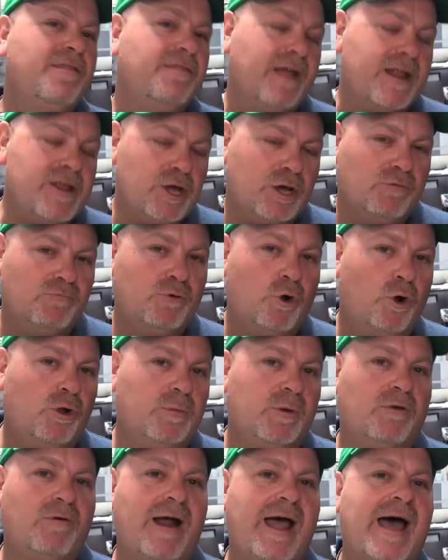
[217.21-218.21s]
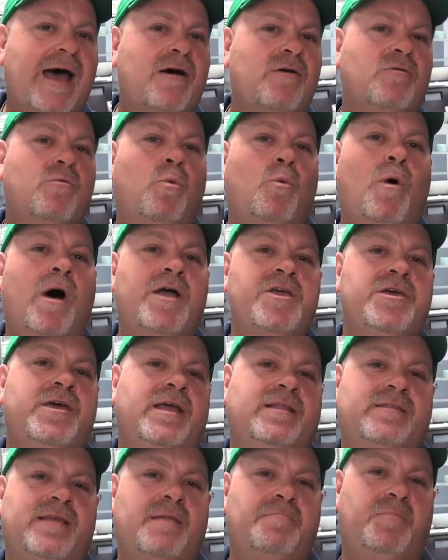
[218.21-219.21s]
Then you can roll them around while you
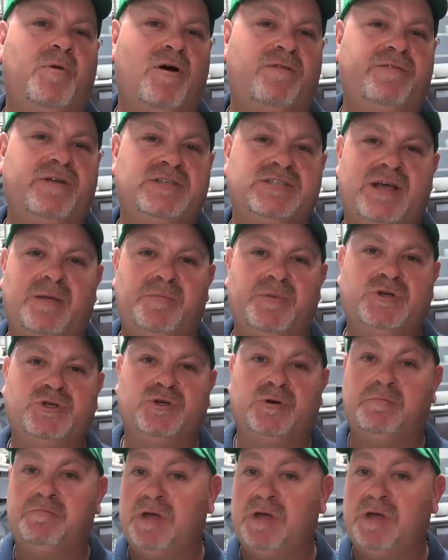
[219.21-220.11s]
get that perfect temperature.